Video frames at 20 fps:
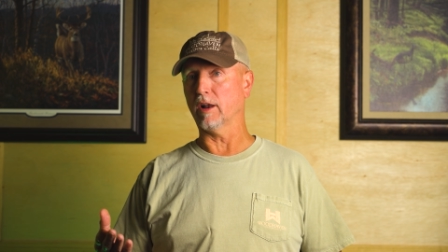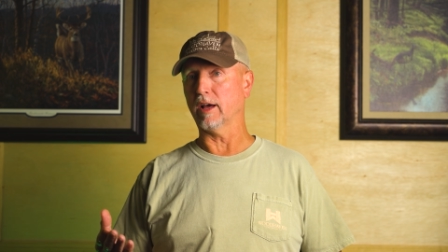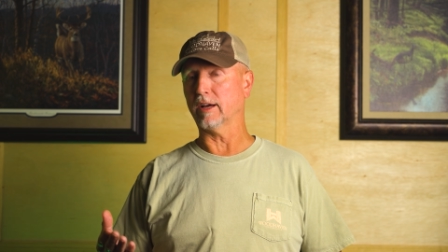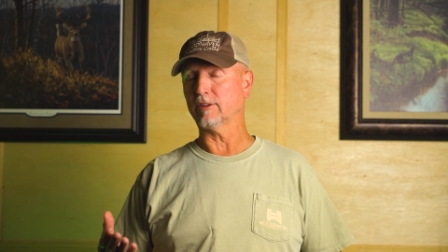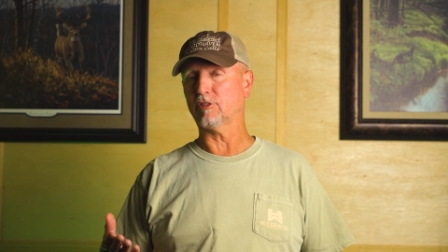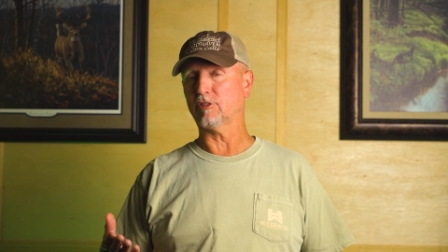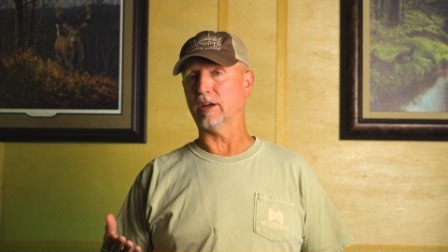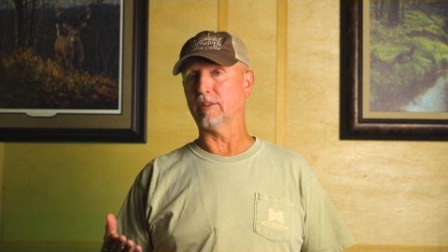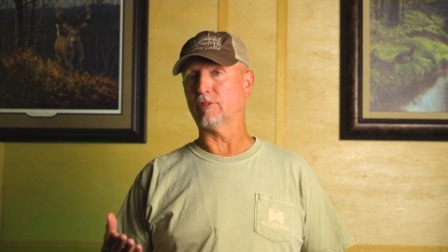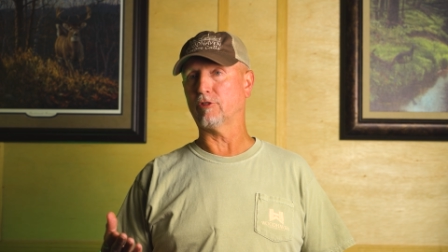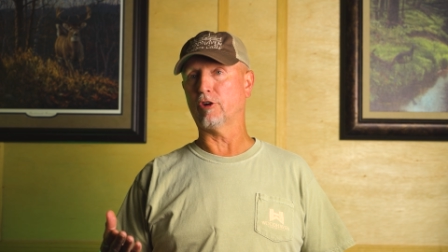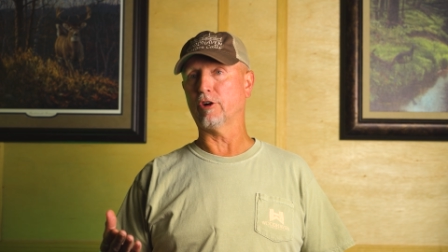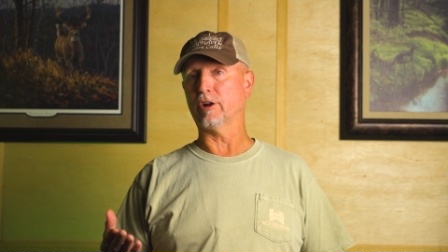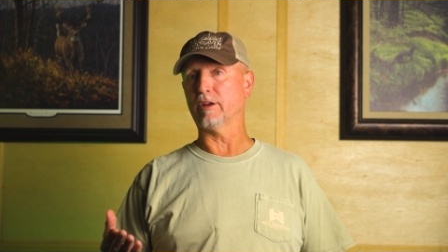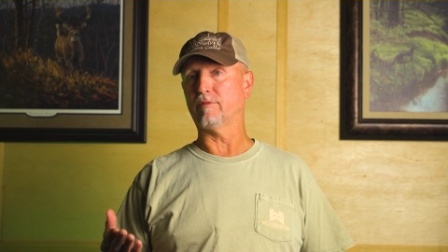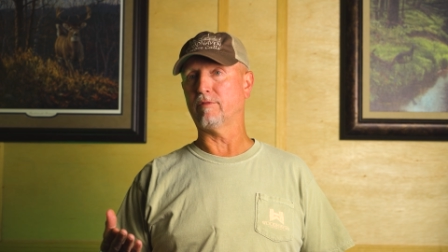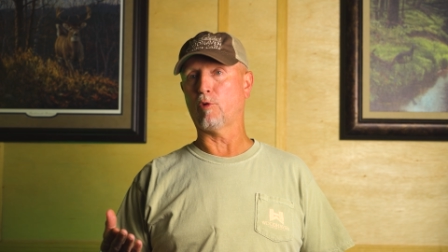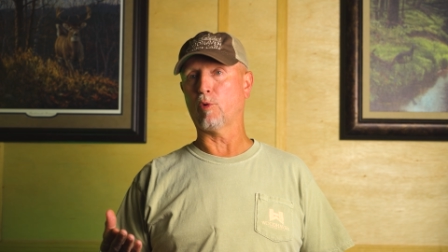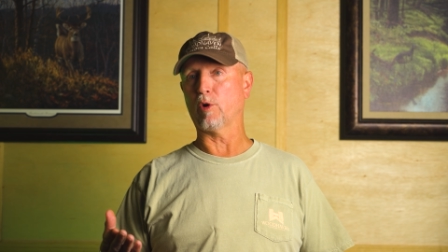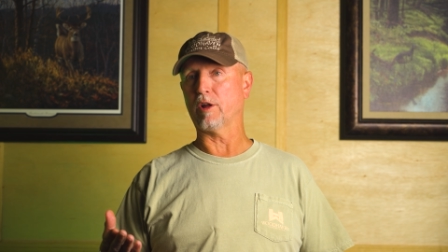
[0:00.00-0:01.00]
like say 30,
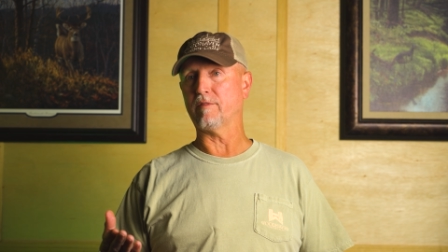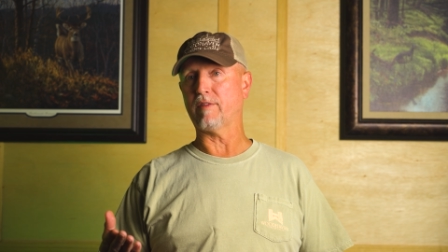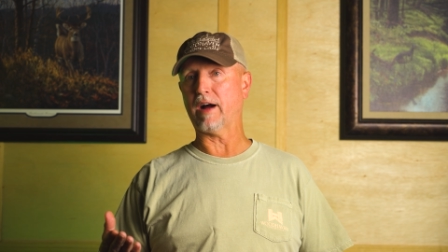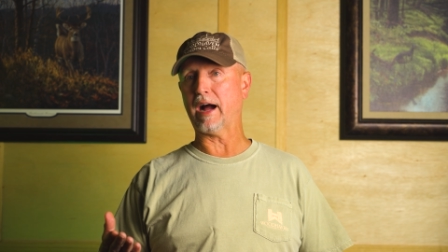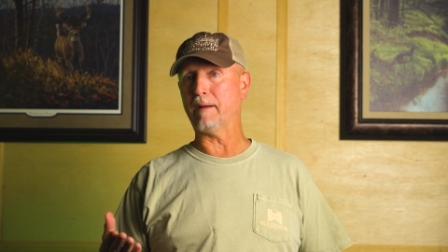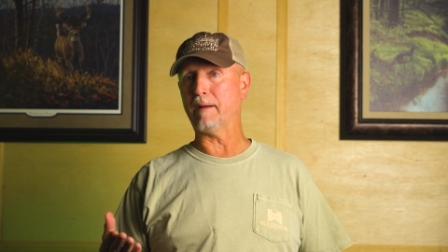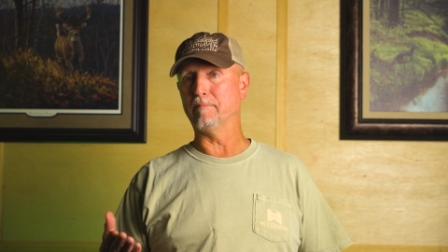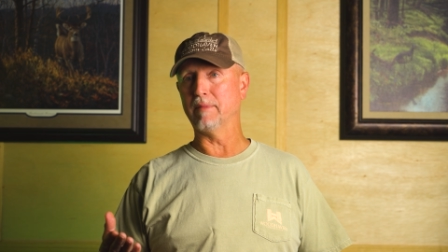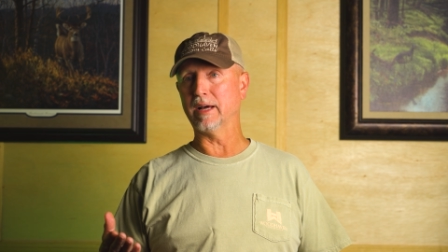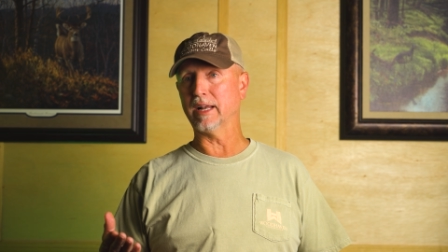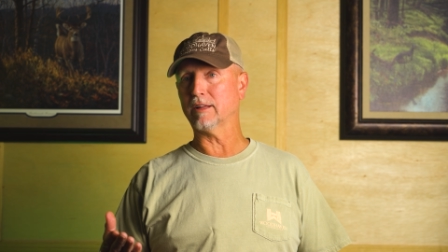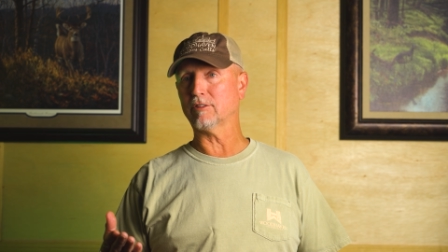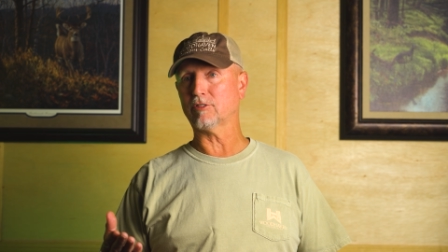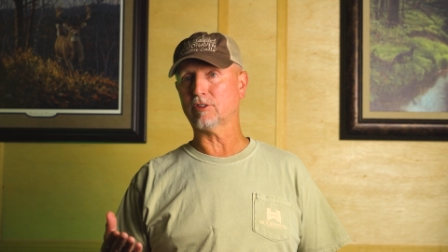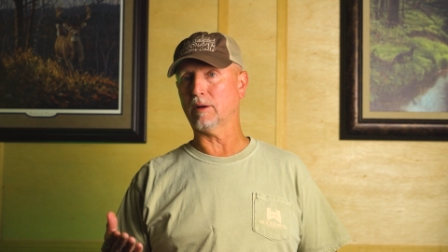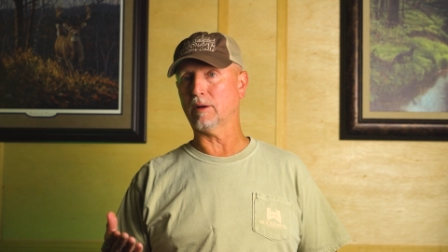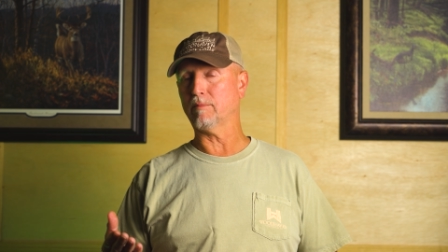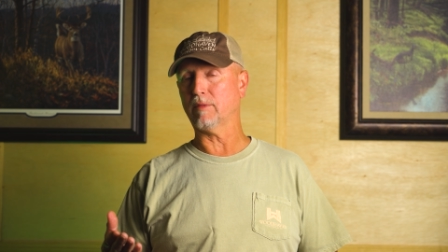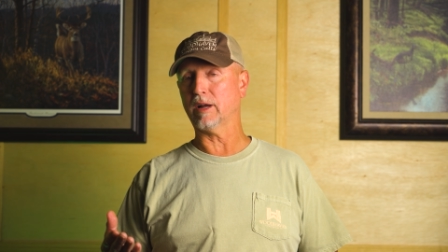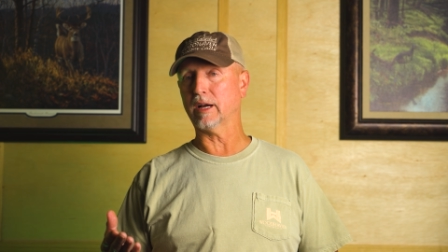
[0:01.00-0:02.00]
45 minutes,
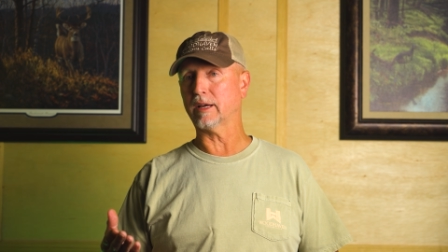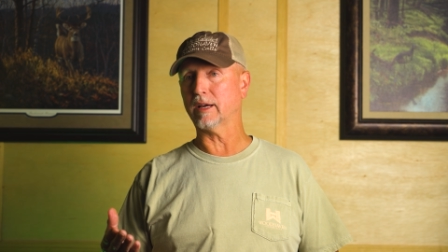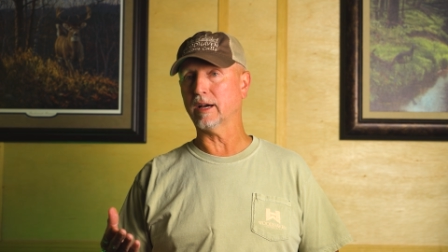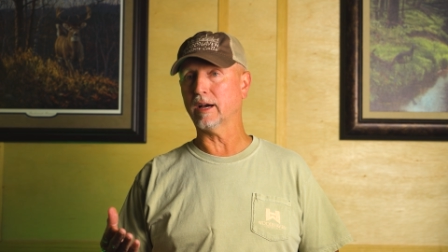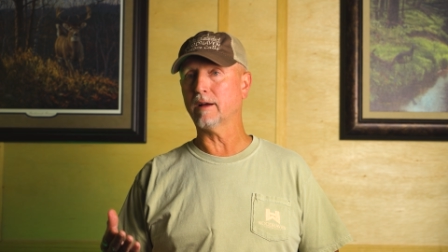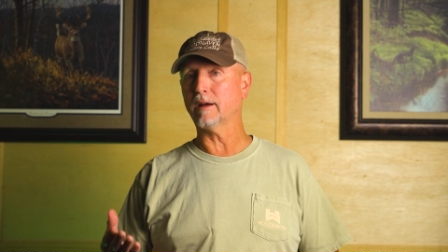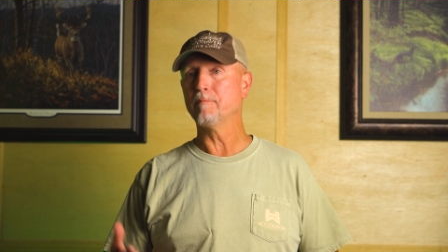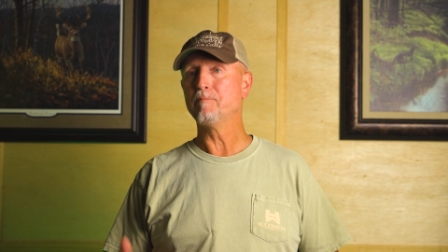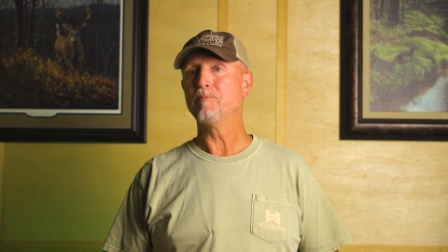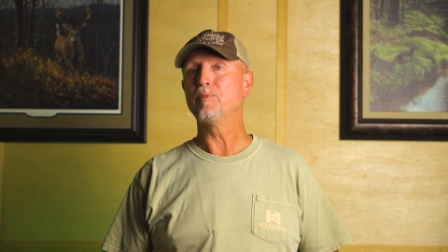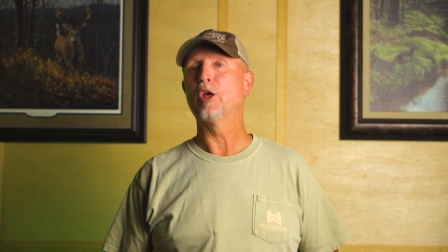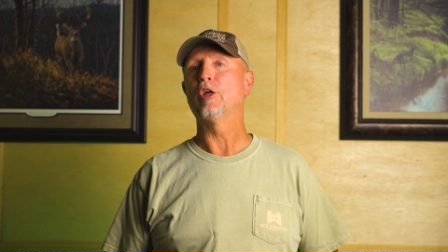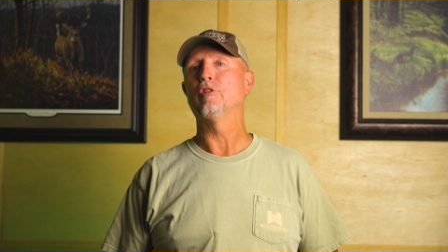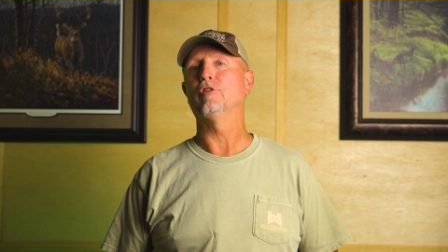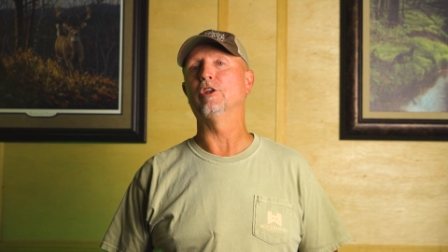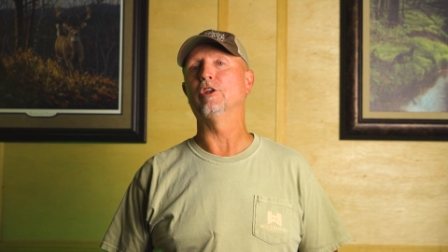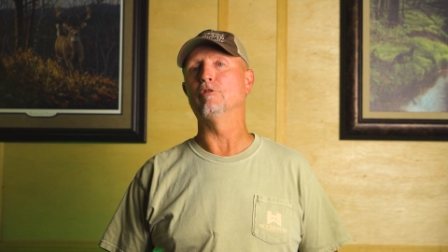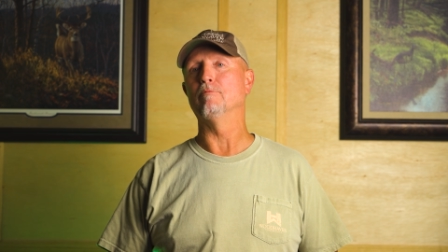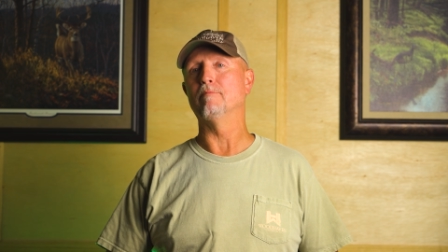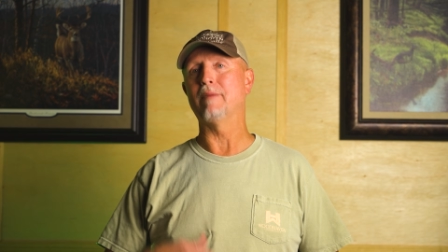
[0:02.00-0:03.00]
something like that,
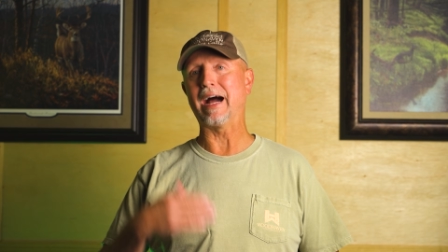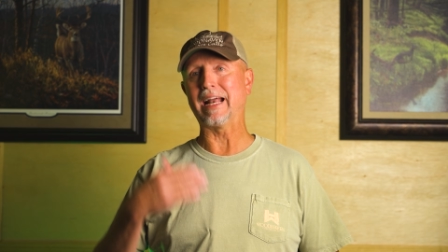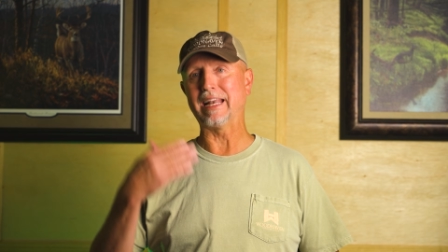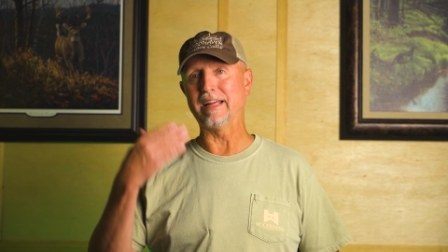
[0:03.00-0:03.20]
then you might